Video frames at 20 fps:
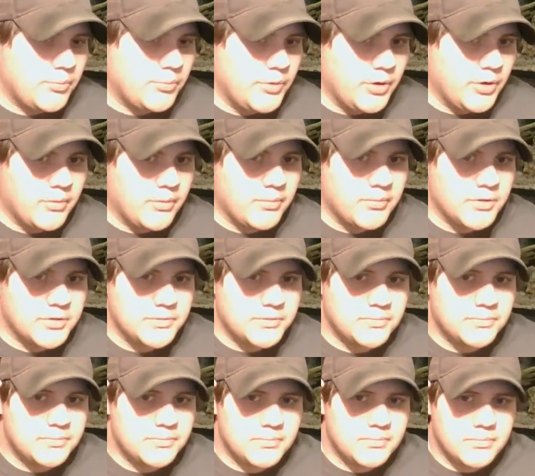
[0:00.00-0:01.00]
know, just
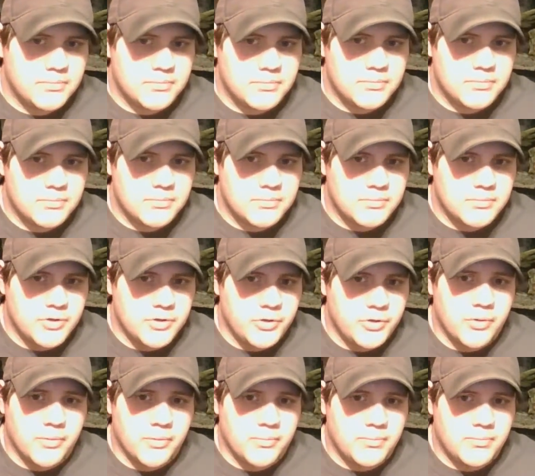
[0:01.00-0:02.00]
do
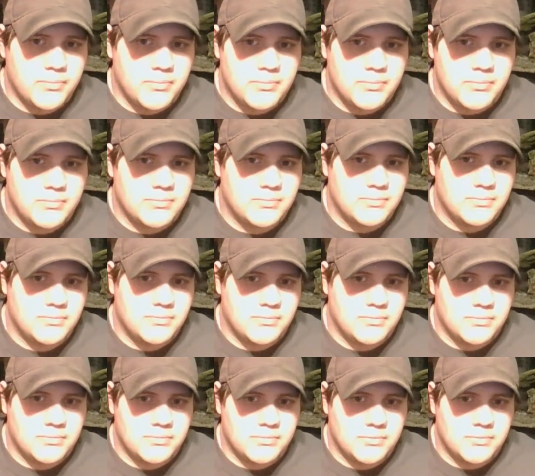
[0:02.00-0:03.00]
them.
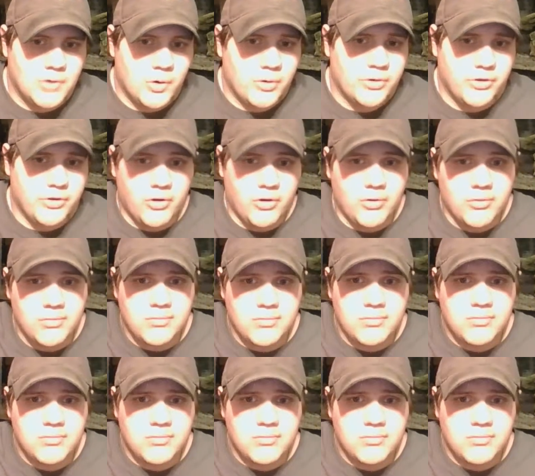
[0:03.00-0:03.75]
Or don't.